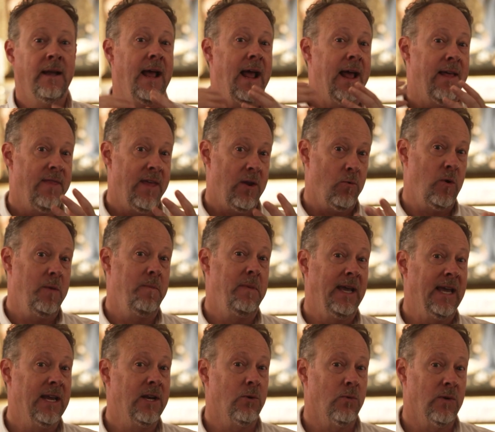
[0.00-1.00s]
and then we
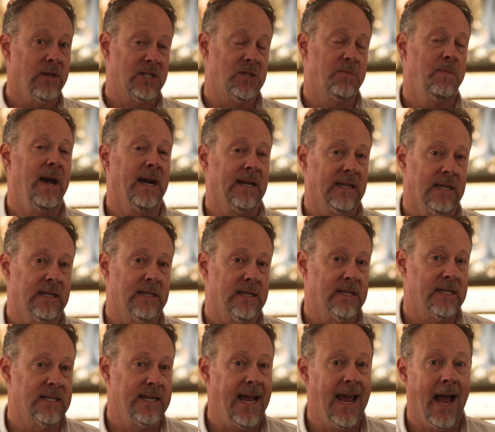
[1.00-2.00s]
begin to inspect it
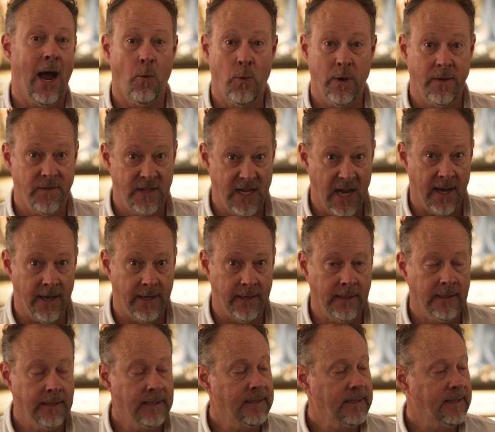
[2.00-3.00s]
to see how we've
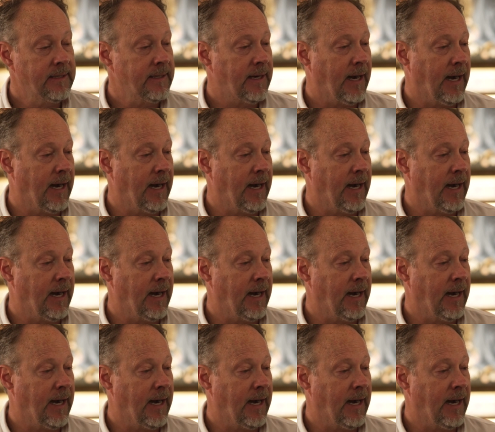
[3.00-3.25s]
done.